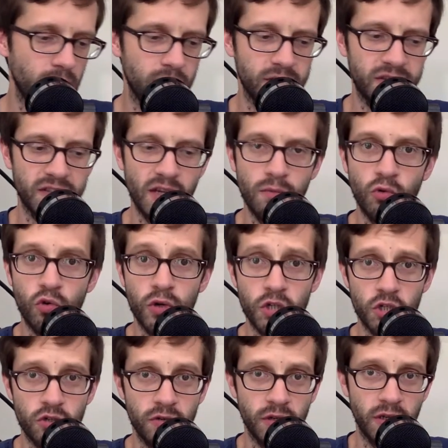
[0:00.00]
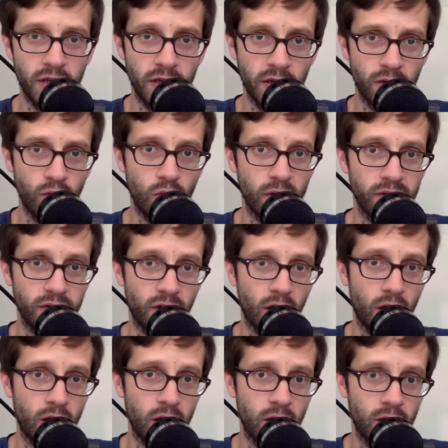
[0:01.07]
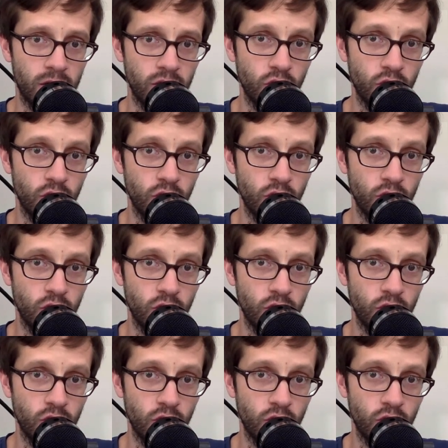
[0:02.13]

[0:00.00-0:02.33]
Same question here, what are